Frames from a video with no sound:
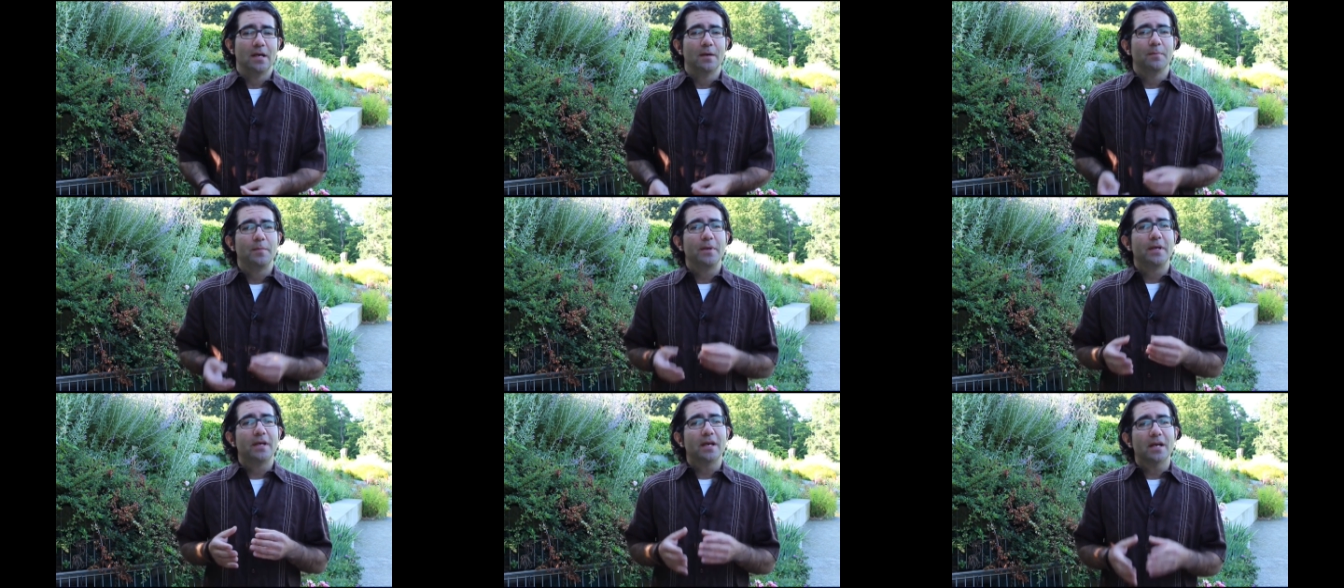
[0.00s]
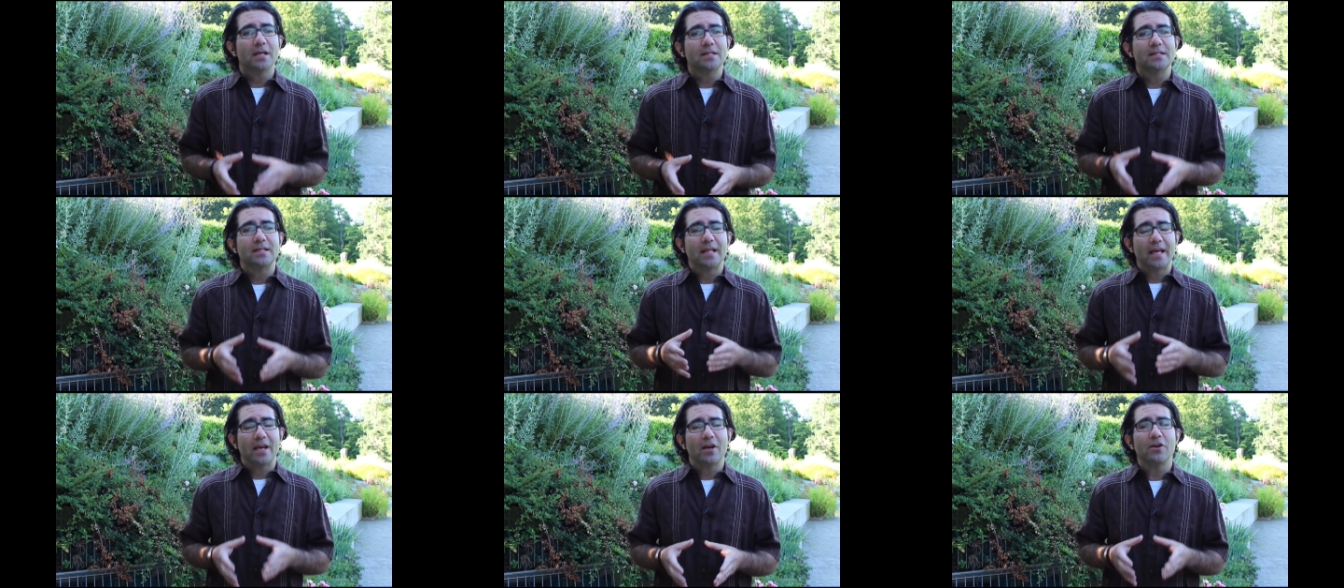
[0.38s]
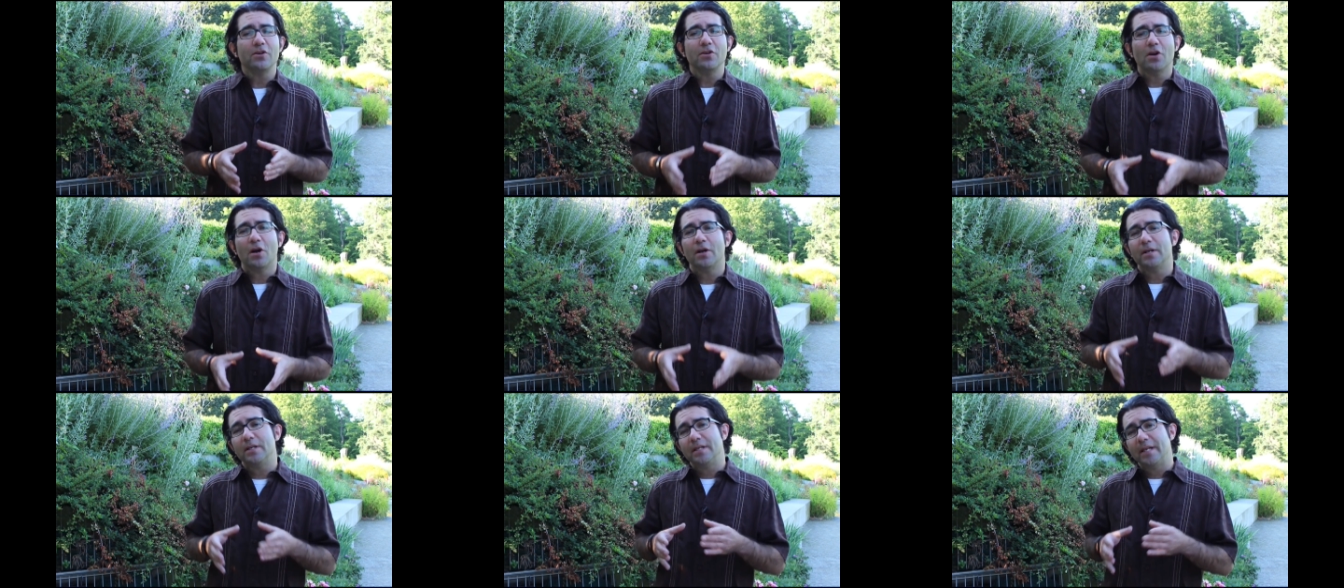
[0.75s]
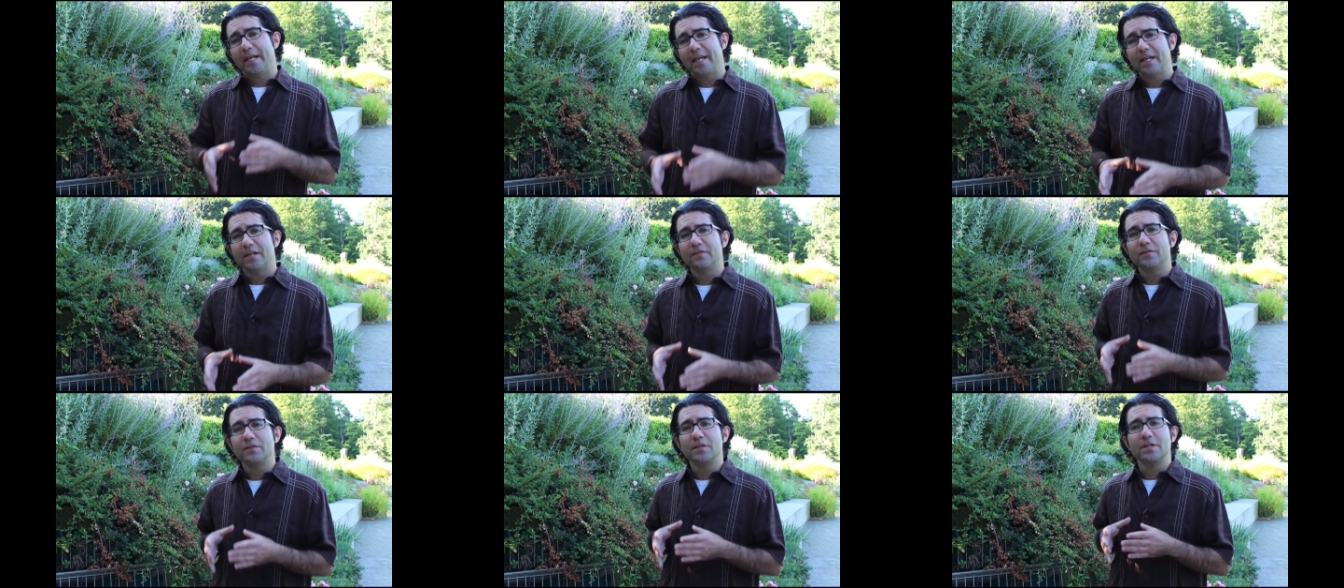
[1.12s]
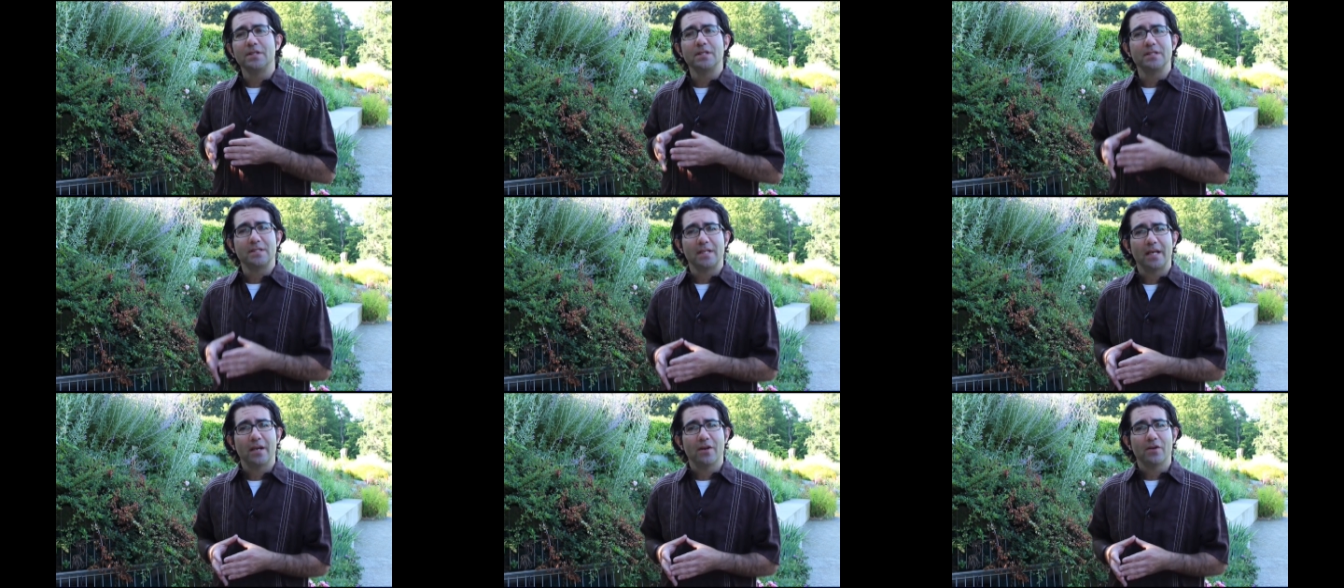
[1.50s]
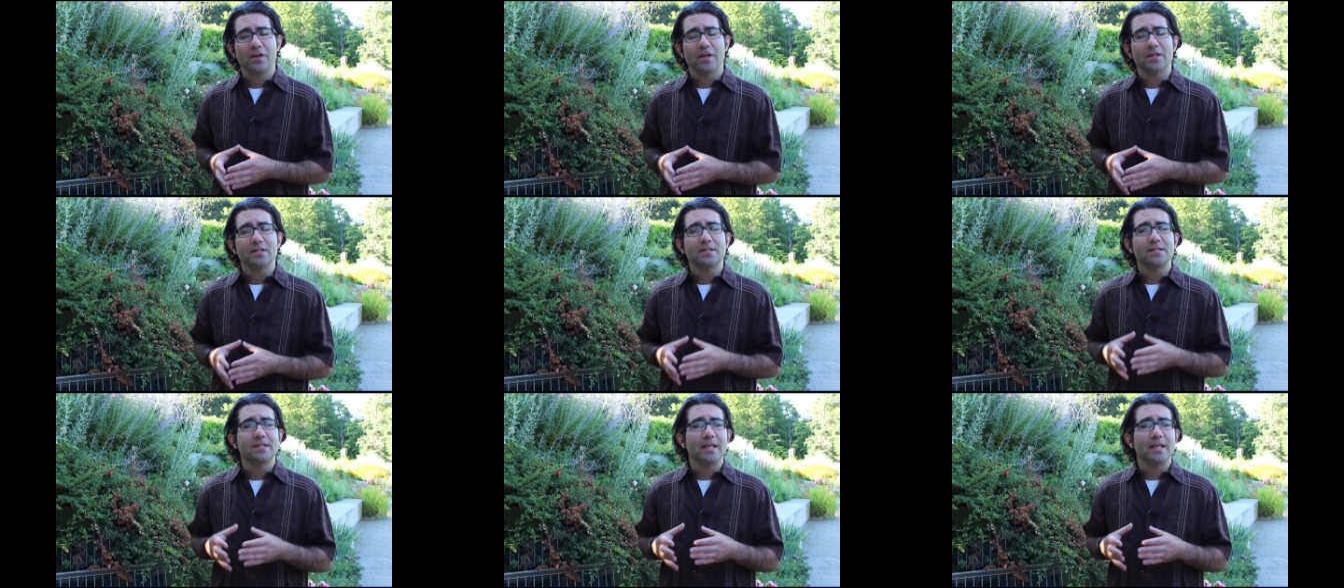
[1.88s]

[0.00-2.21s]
Because they are not native to these areas,